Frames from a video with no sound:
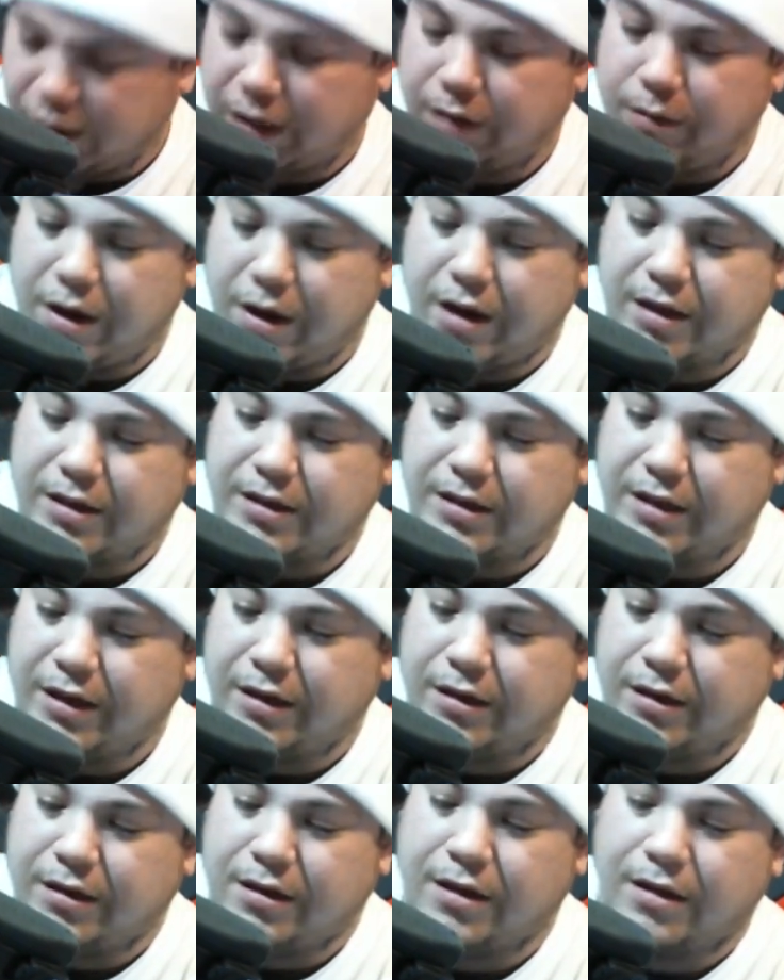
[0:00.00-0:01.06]
a
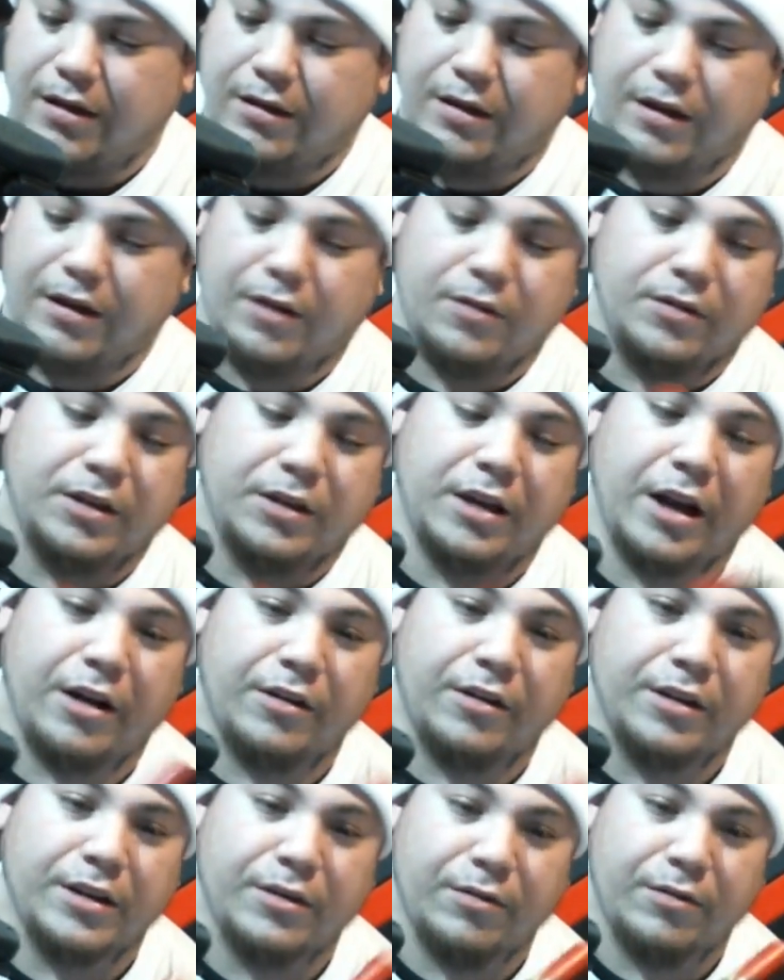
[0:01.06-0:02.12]
magazine that only
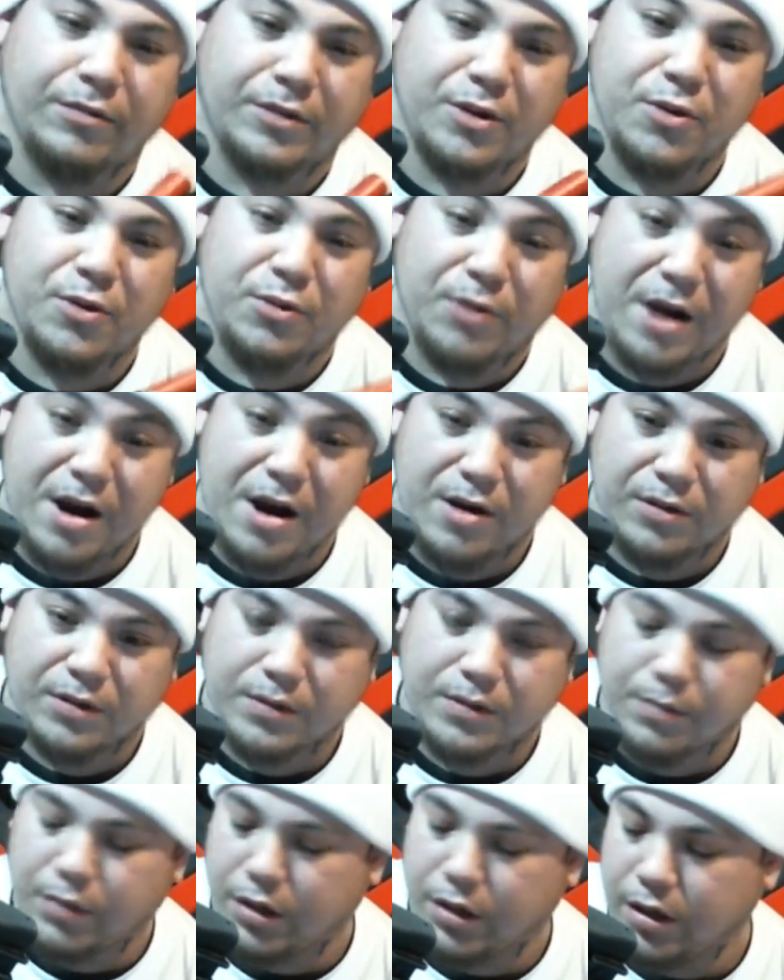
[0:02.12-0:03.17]
carries 2 rounds,
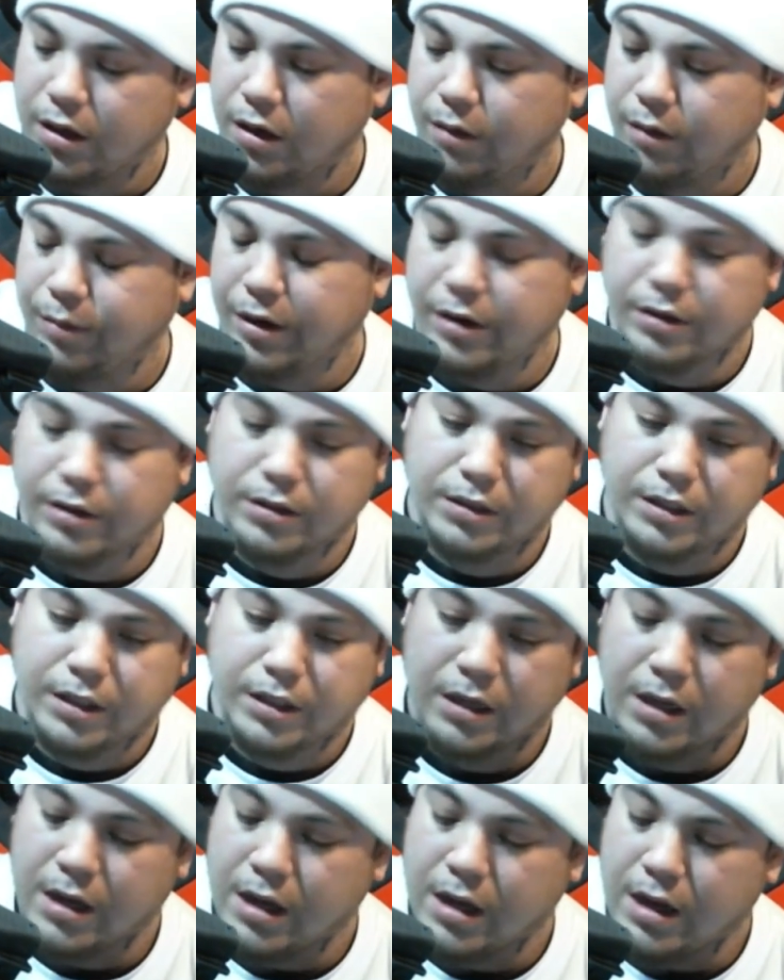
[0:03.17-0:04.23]
but apparently
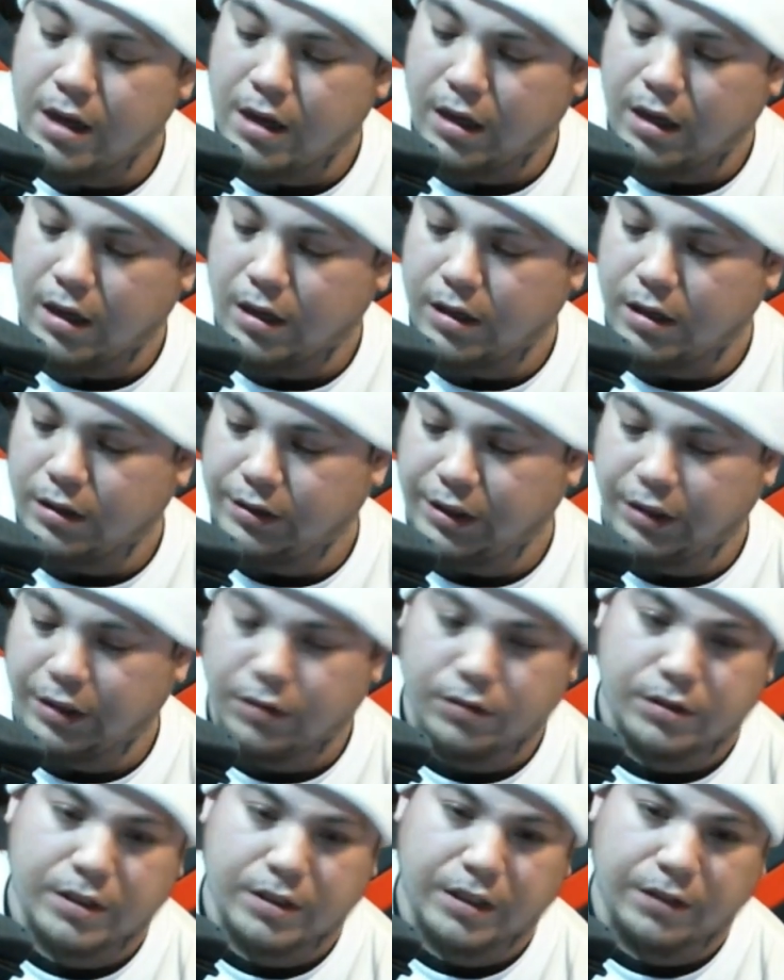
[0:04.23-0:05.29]
they
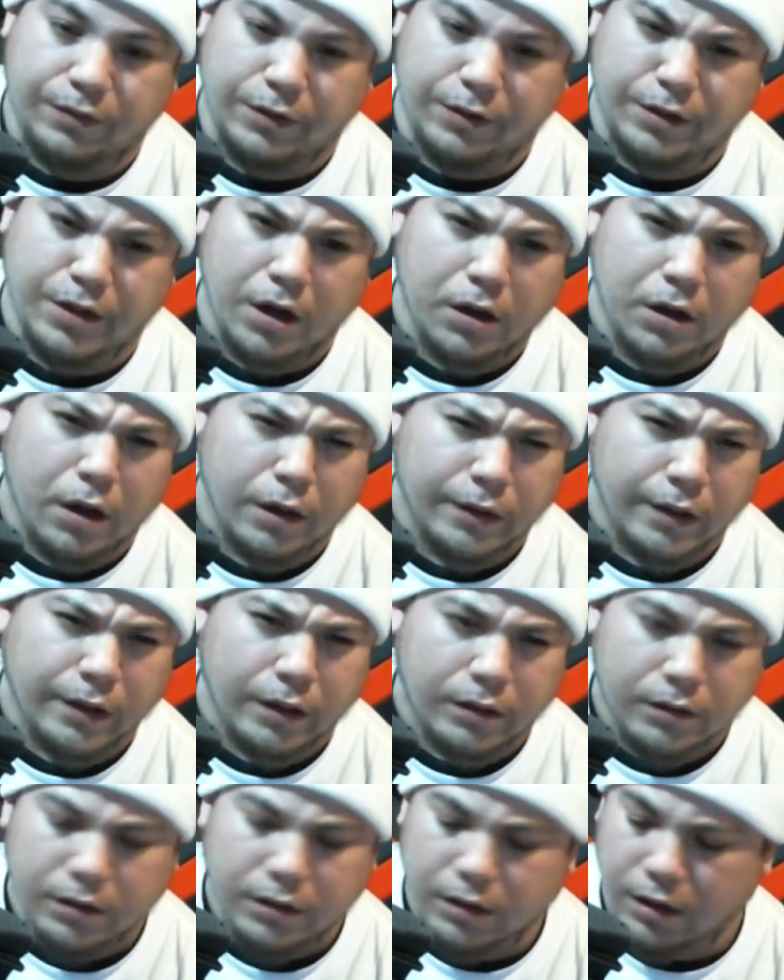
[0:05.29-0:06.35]
use these for duck hunting.